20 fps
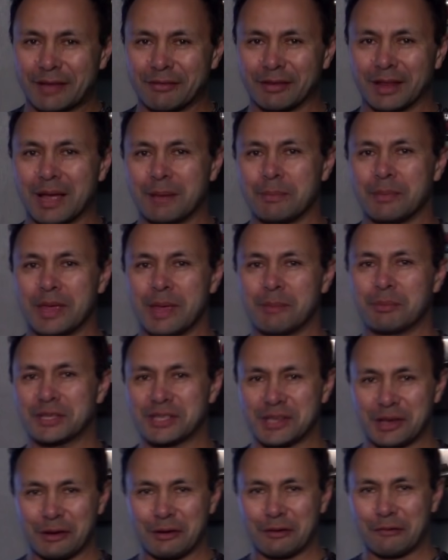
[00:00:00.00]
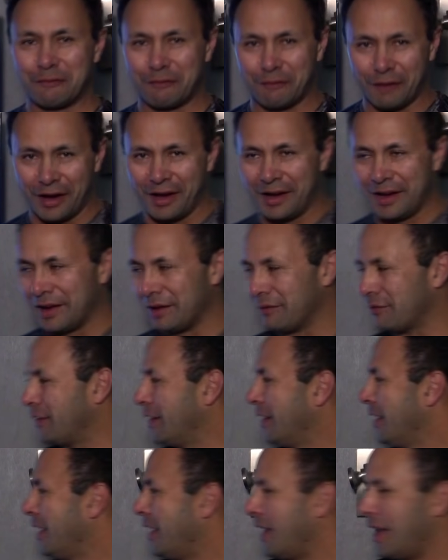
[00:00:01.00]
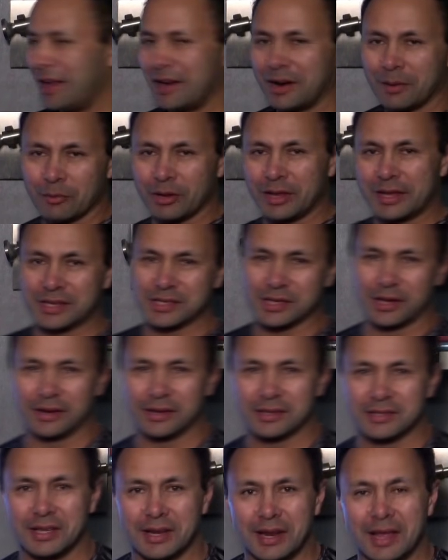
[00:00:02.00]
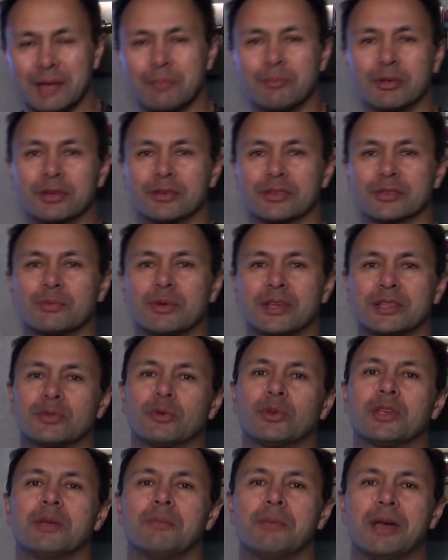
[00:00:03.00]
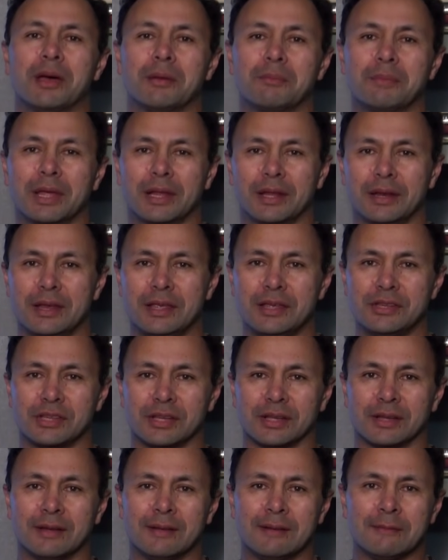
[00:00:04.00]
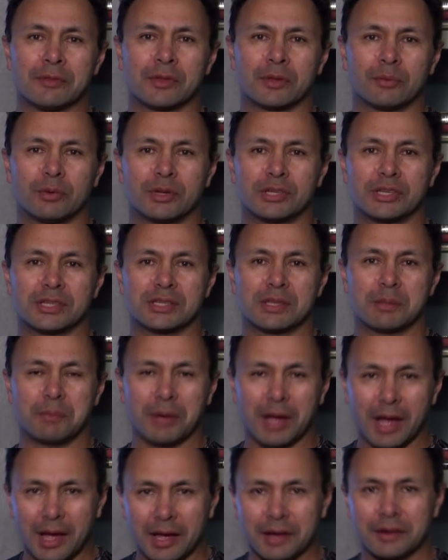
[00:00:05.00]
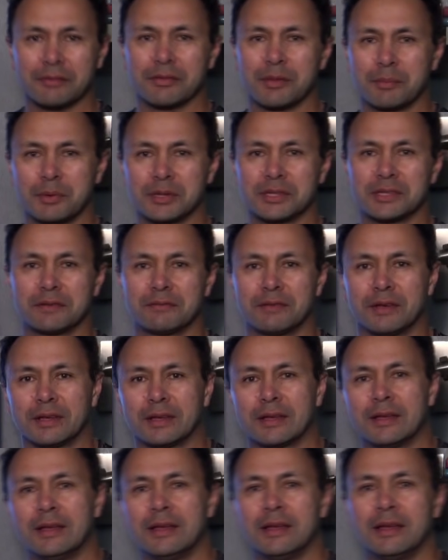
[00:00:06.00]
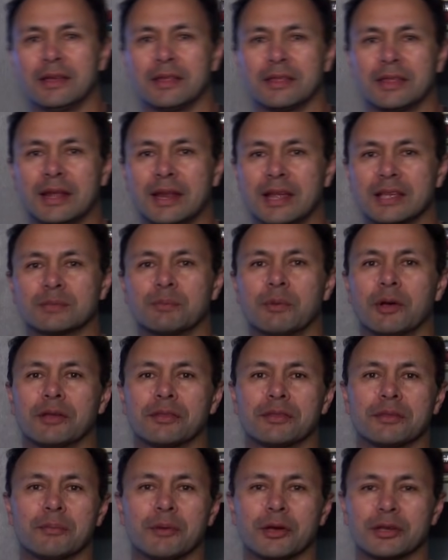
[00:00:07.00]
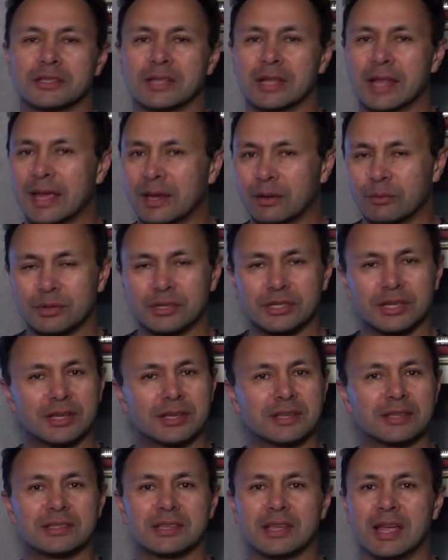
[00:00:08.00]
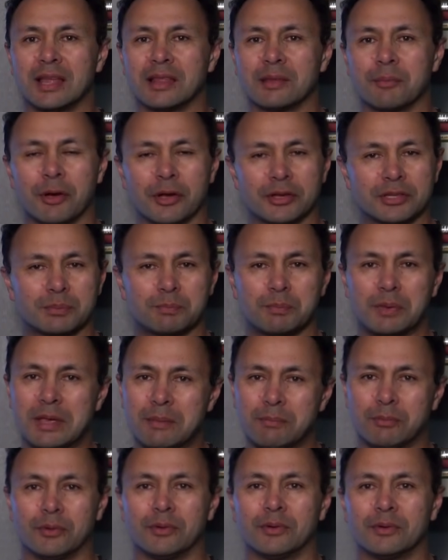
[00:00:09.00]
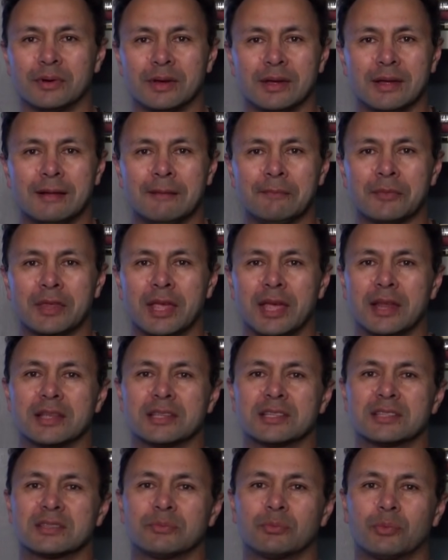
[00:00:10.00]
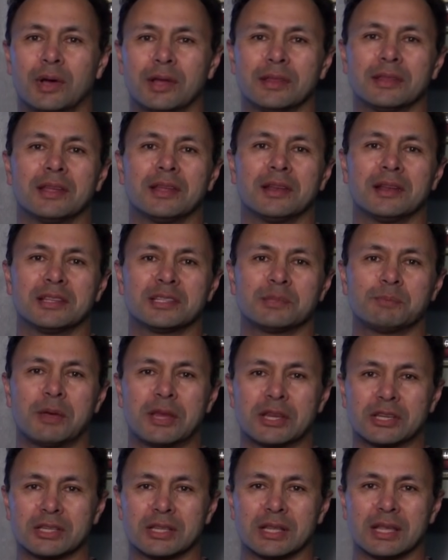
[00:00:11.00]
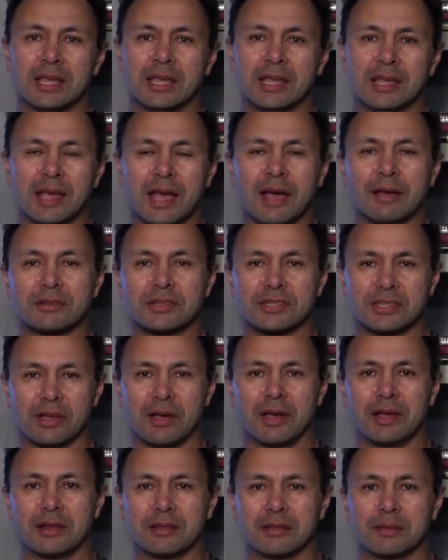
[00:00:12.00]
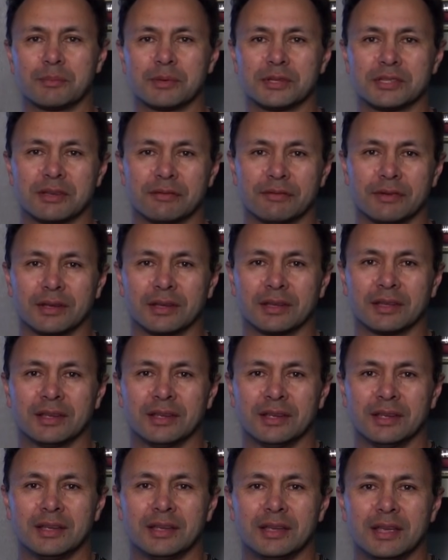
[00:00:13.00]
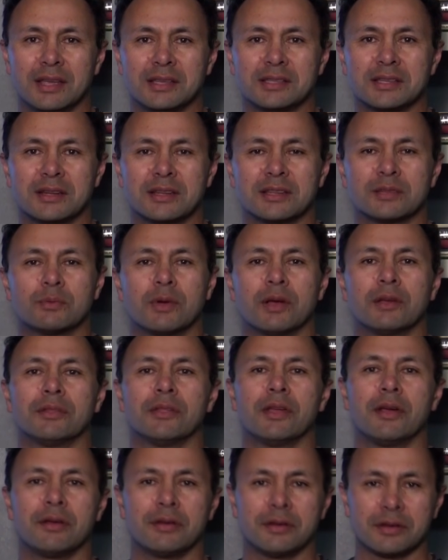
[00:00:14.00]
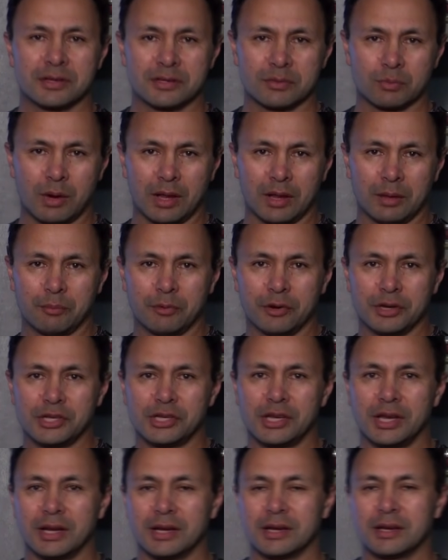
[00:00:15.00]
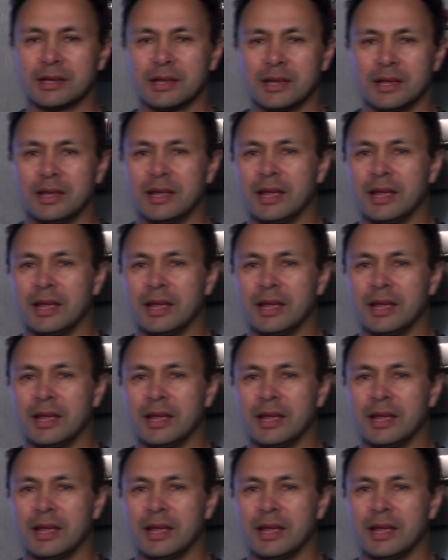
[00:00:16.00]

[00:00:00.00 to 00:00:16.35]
Level Up, episode 5. And I'm really excited today because we're talking about Melanesia, which is the part of the Pacific that has both the most languages and the most people, and is one that, especially outside of the Pacific, isn't as well known, as well appreciated